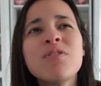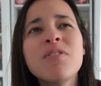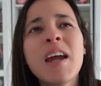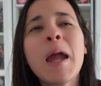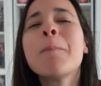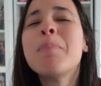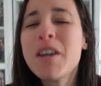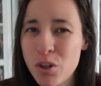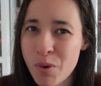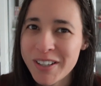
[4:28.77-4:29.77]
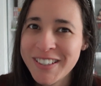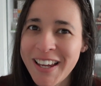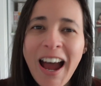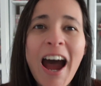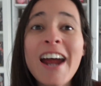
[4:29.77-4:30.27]
ambiguous.
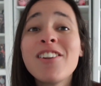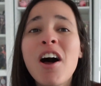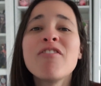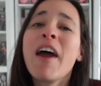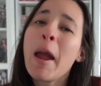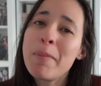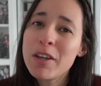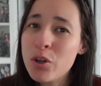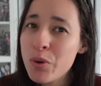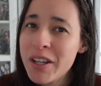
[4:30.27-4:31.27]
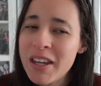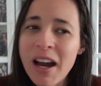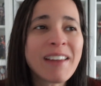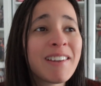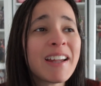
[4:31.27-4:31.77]
I love ambiguity.
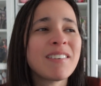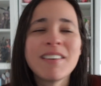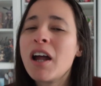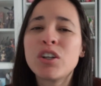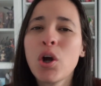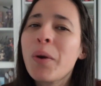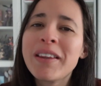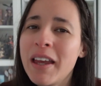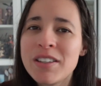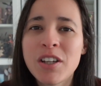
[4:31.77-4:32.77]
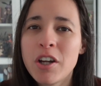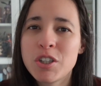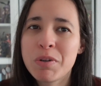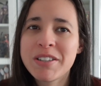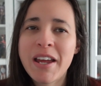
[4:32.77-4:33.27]
I like not knowing things
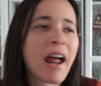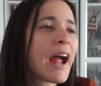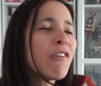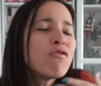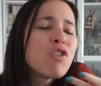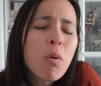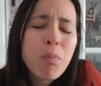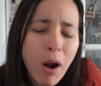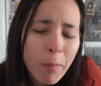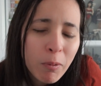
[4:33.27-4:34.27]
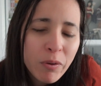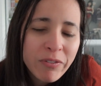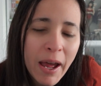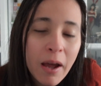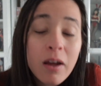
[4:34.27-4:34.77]
100%. I have no problem with
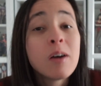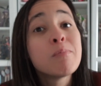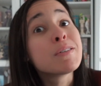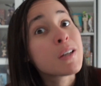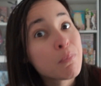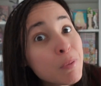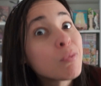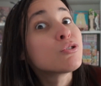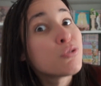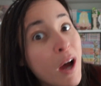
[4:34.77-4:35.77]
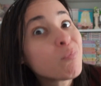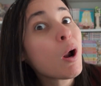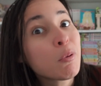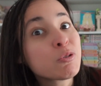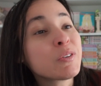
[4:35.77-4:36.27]
that. But some people do have
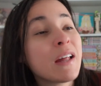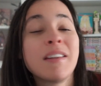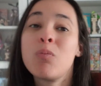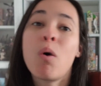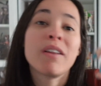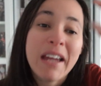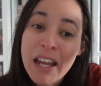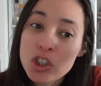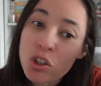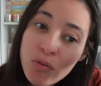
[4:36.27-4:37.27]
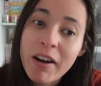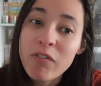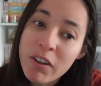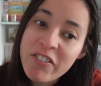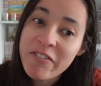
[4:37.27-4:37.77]
problems with that. They want the answer right in
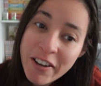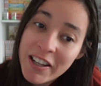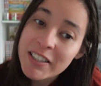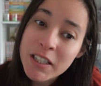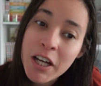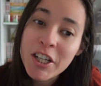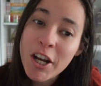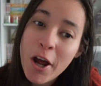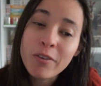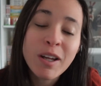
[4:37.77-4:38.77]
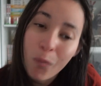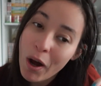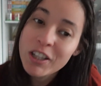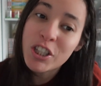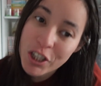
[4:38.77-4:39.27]
front of their face. They
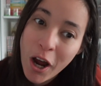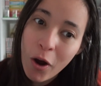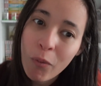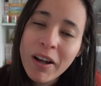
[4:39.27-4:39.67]
want to know.